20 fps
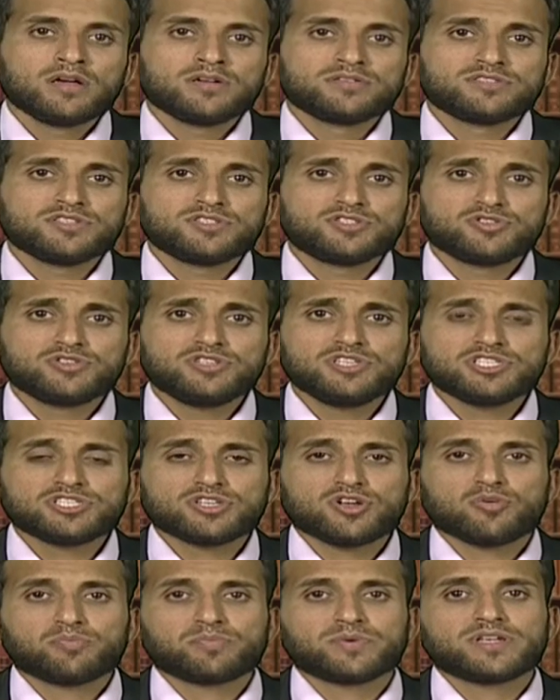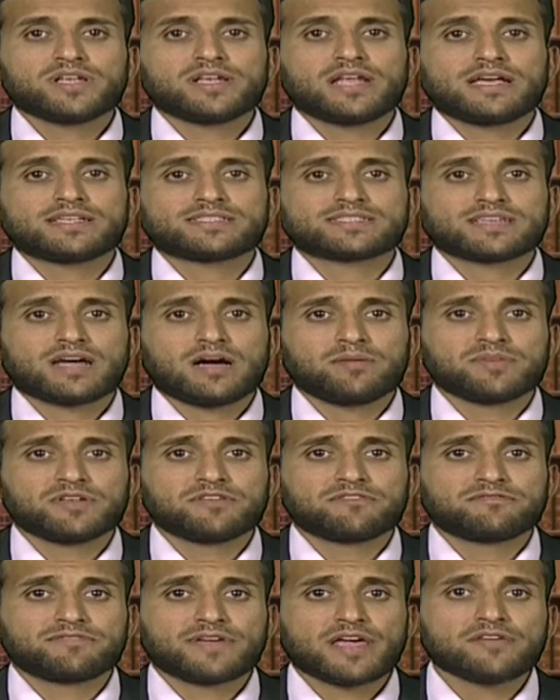The judicial opinion has come in
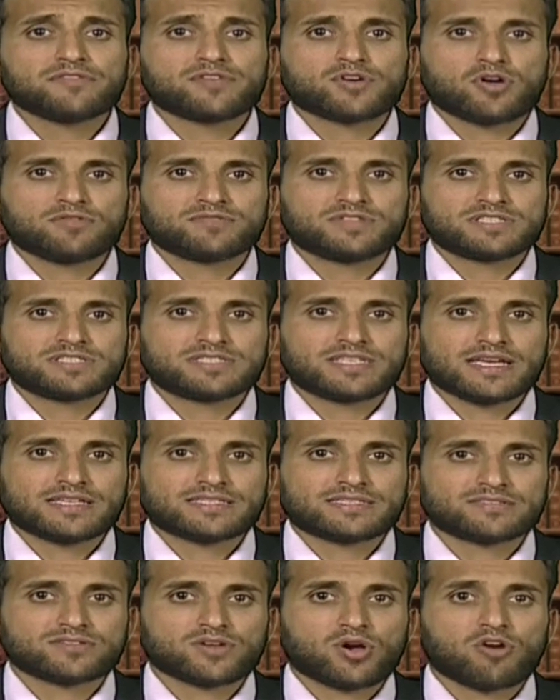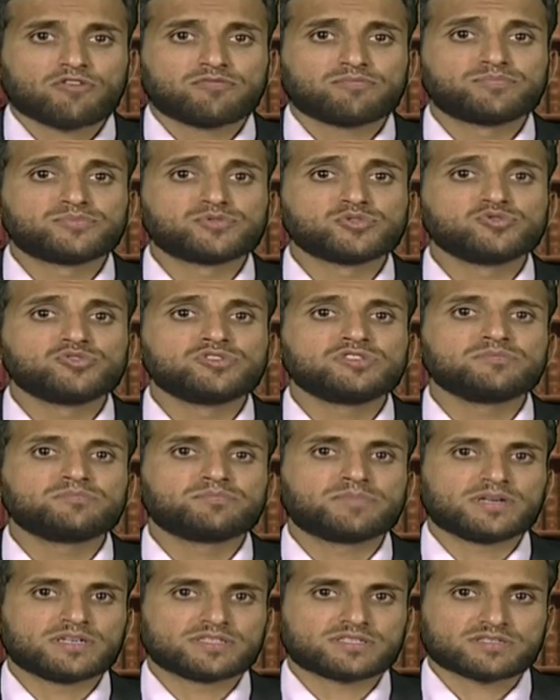favor of the test of prudent
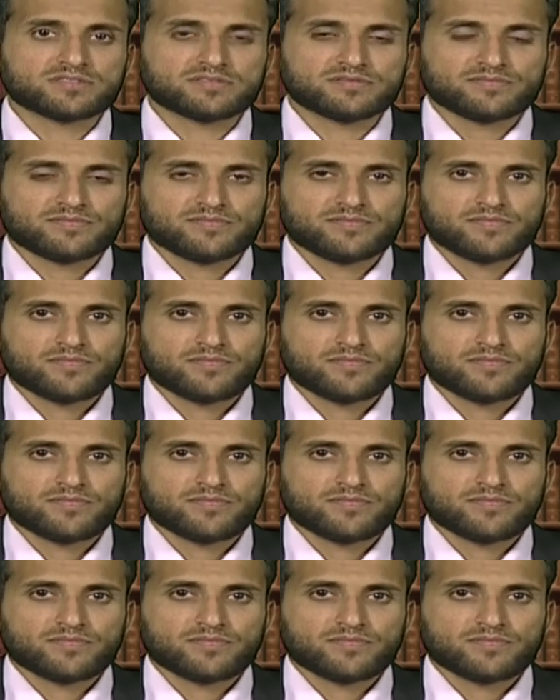person.